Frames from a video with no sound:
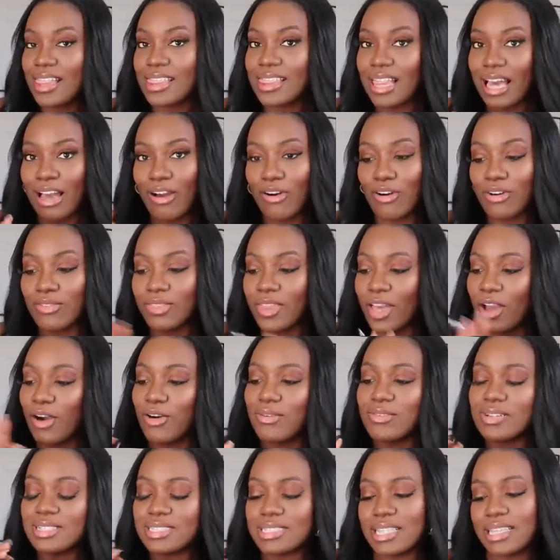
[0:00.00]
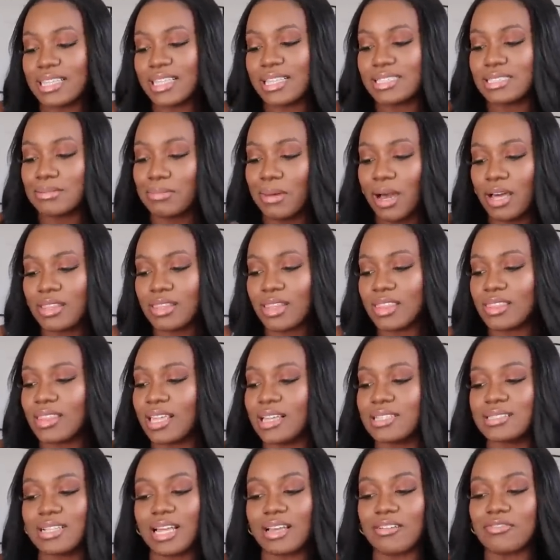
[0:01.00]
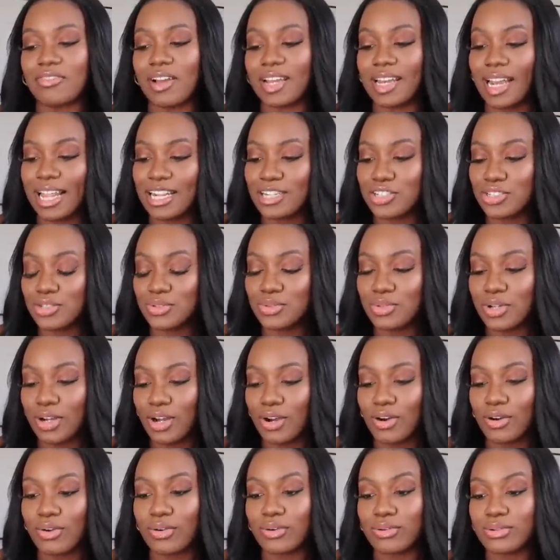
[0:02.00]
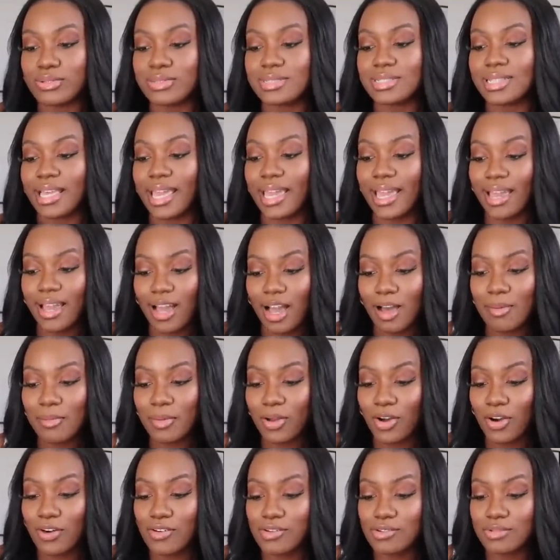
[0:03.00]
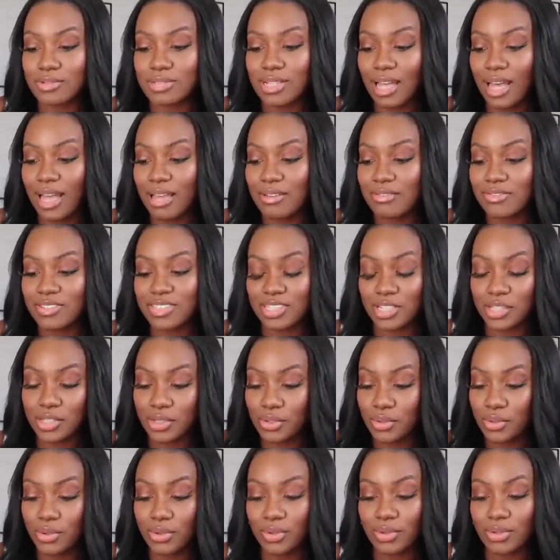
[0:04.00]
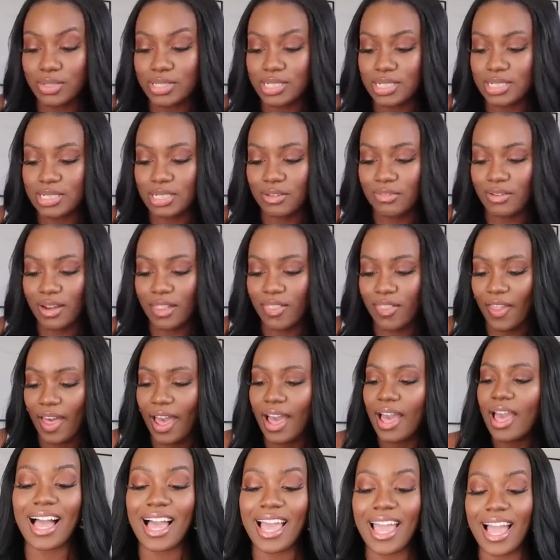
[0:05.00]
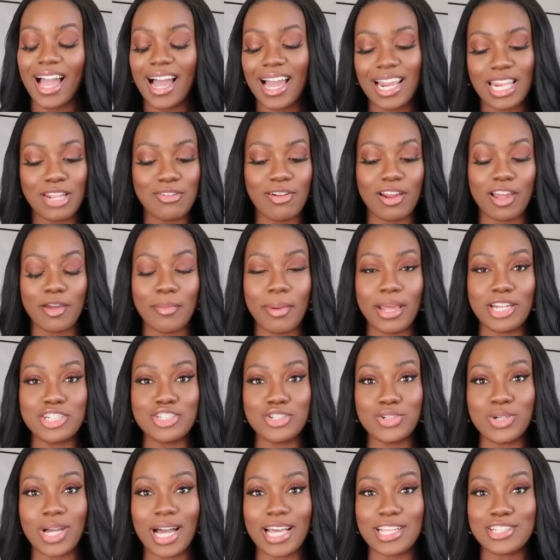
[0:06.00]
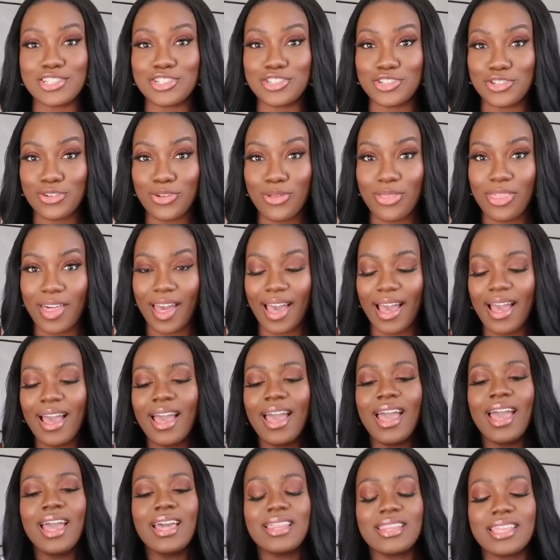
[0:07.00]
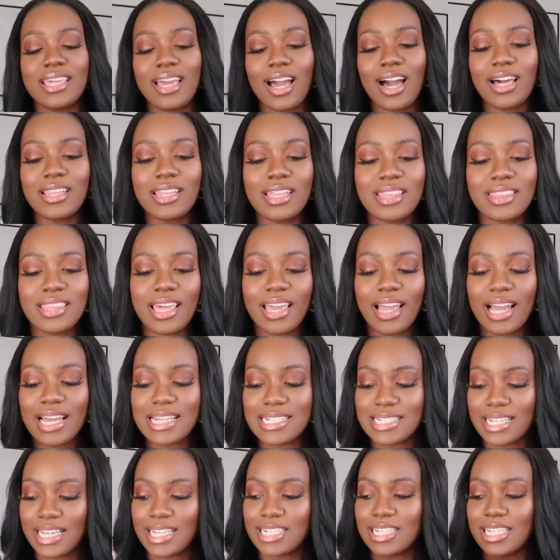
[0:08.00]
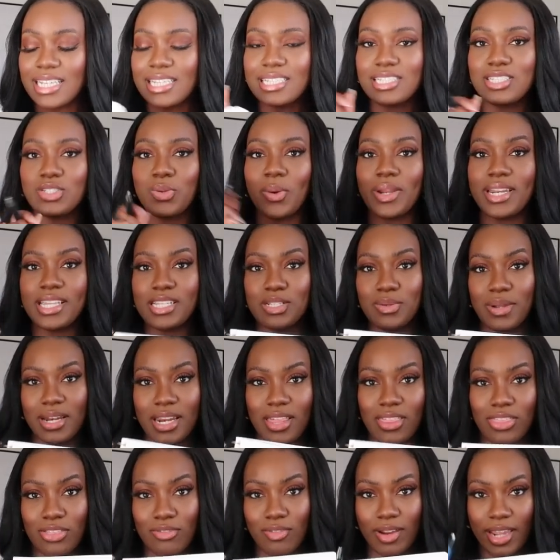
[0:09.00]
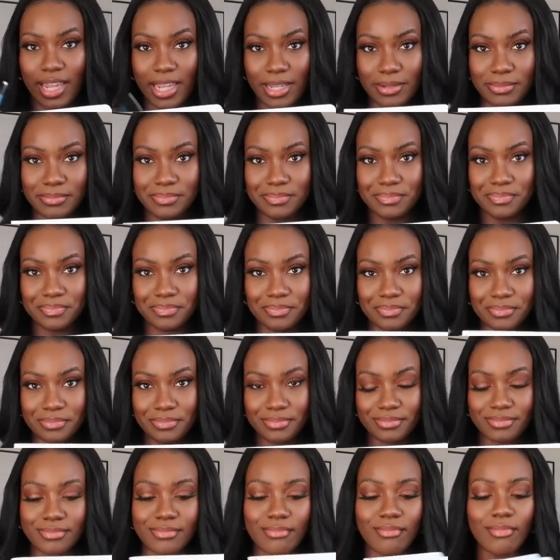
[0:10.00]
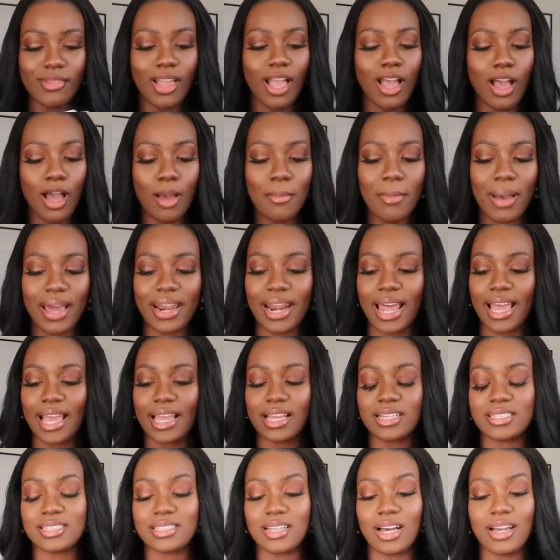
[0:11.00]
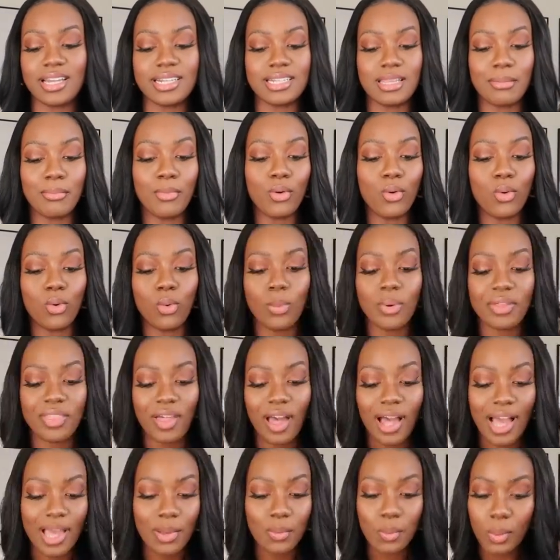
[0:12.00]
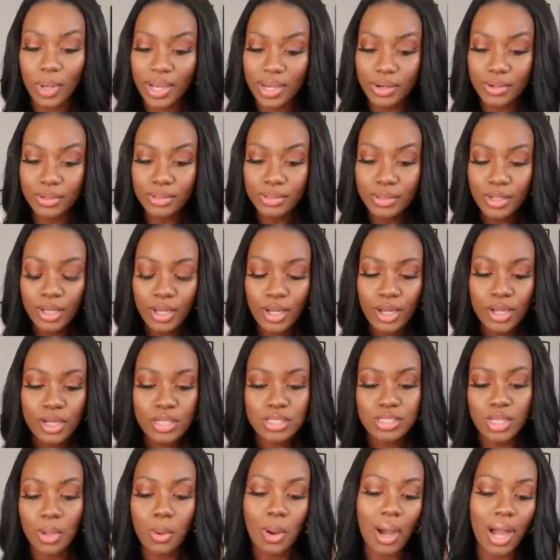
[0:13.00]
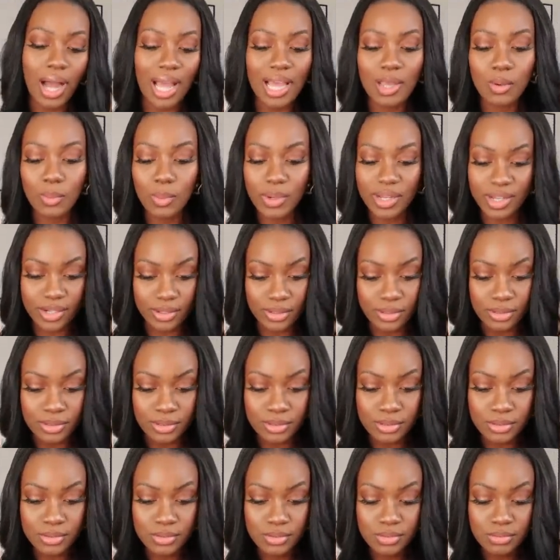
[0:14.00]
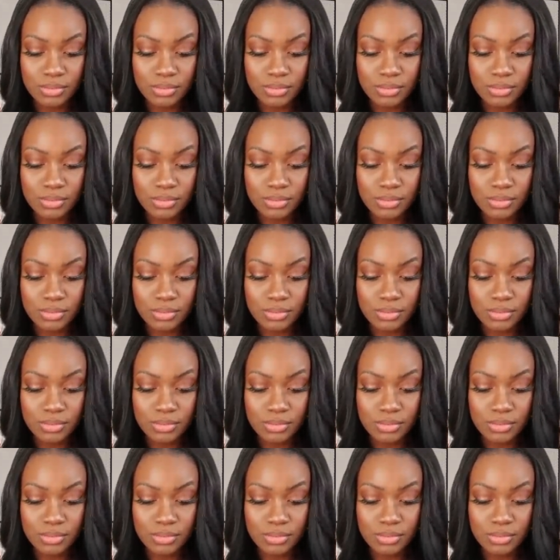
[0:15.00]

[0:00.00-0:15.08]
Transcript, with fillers: that are on there. Obviously there's some other things like financial goals, income goals that I've secured and stuff like that. I highly recommend you guys do that. The other thing I did is twenty twenty-three, um, and I started them all with I will. So I will,